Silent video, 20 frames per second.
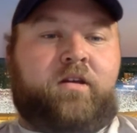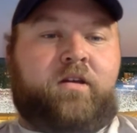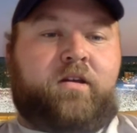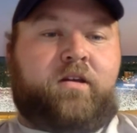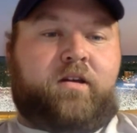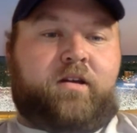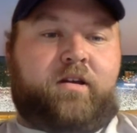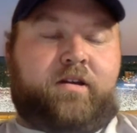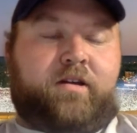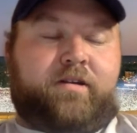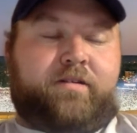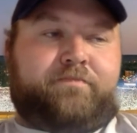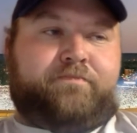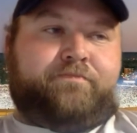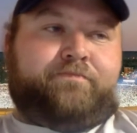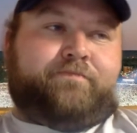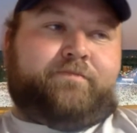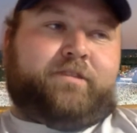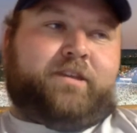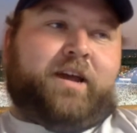
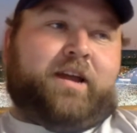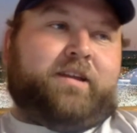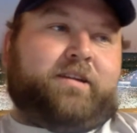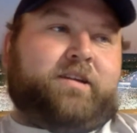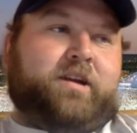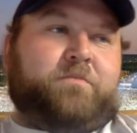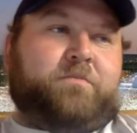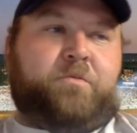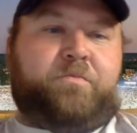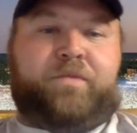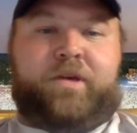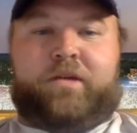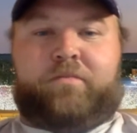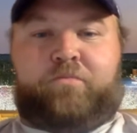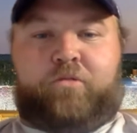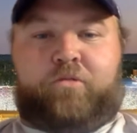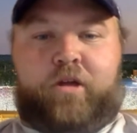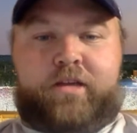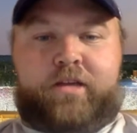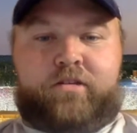Got a couple big
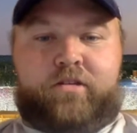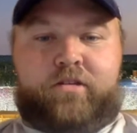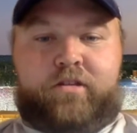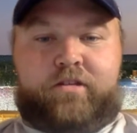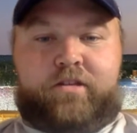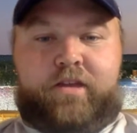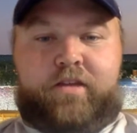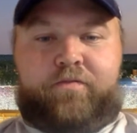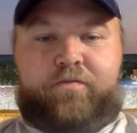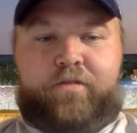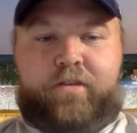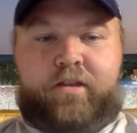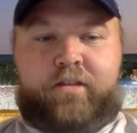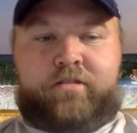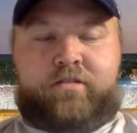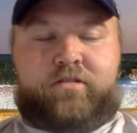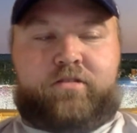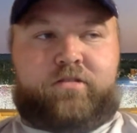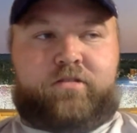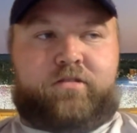plays on the
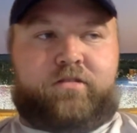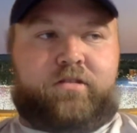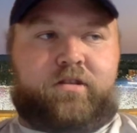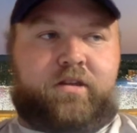defense.